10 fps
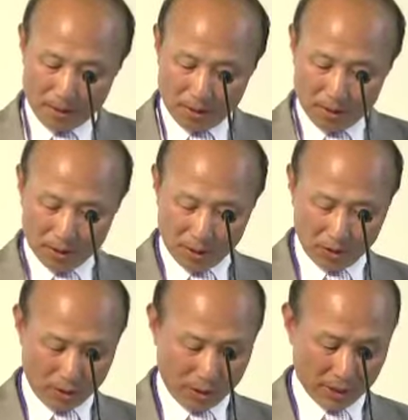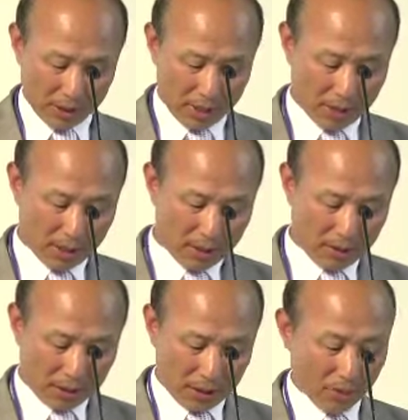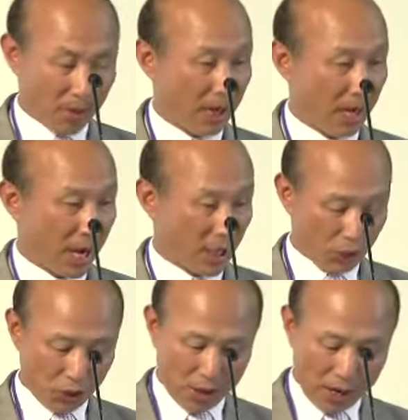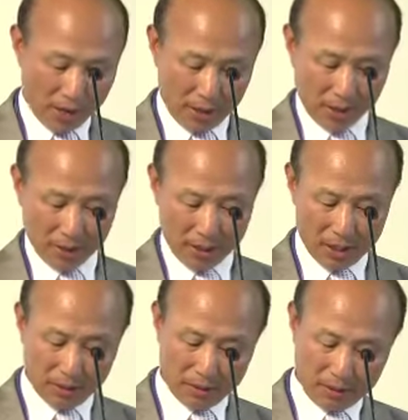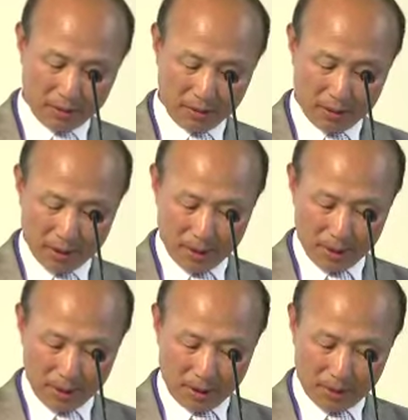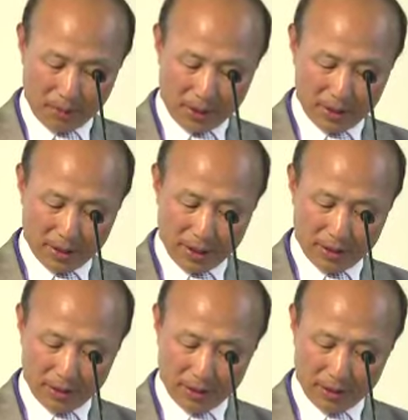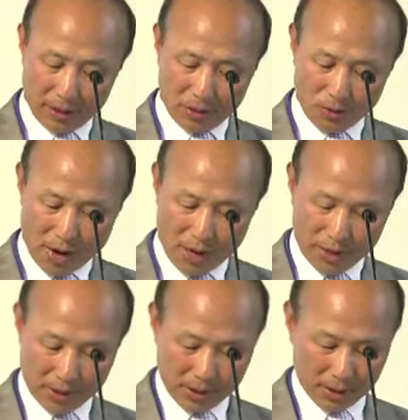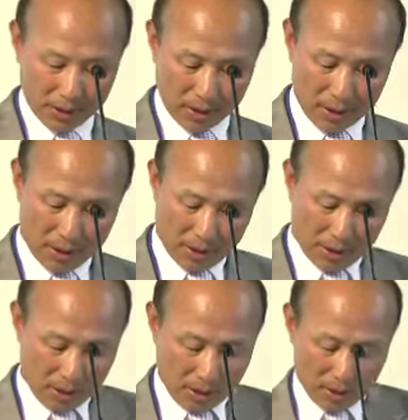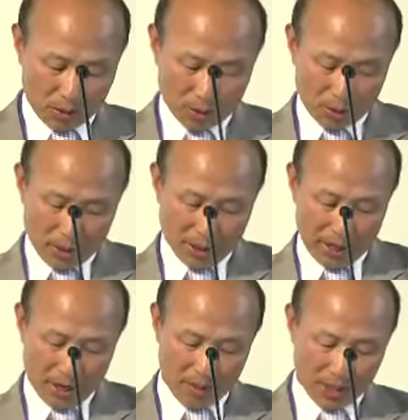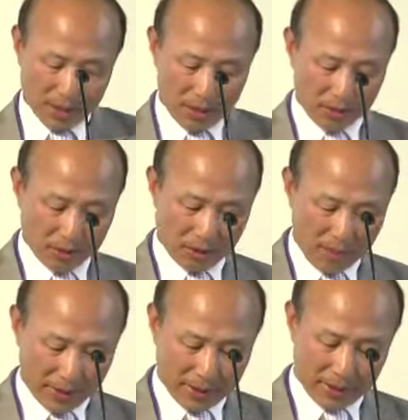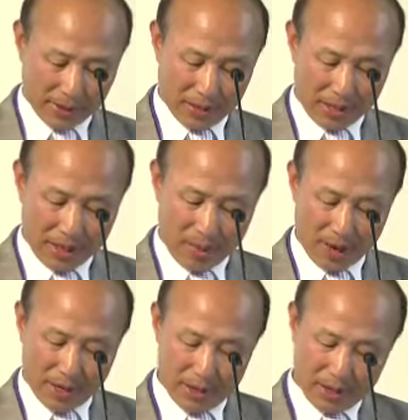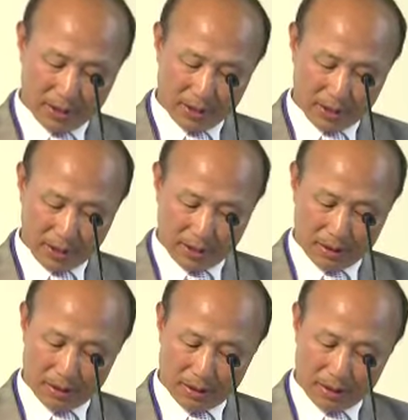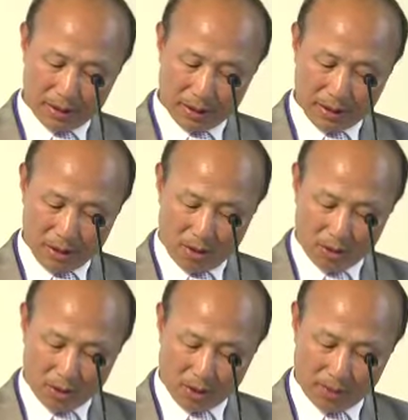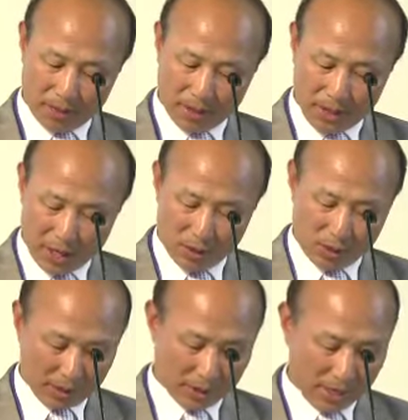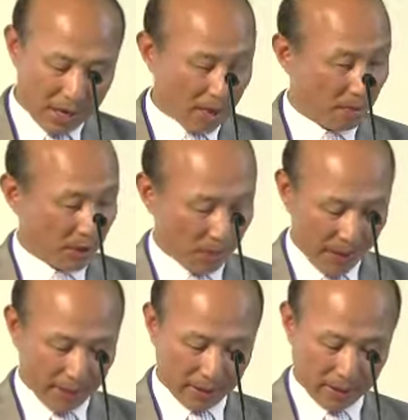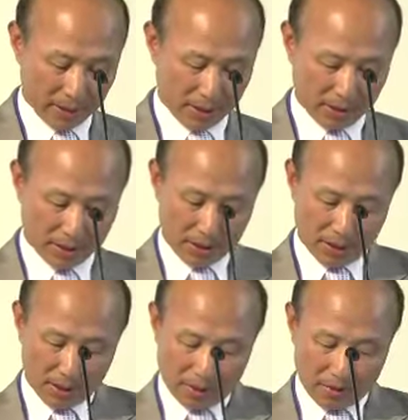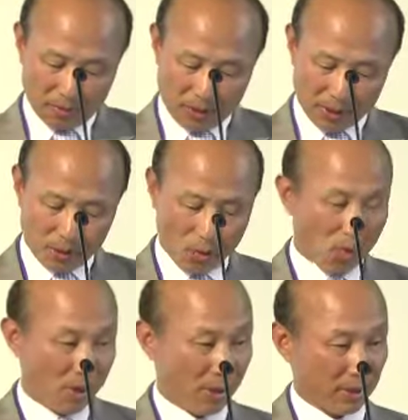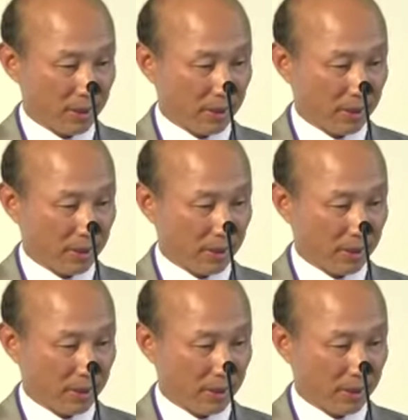According to a study conducted by IGA, Nielsen, Interpret, and Hitwise, social gaming now surpasses email in terms of engagement time spent. What's more,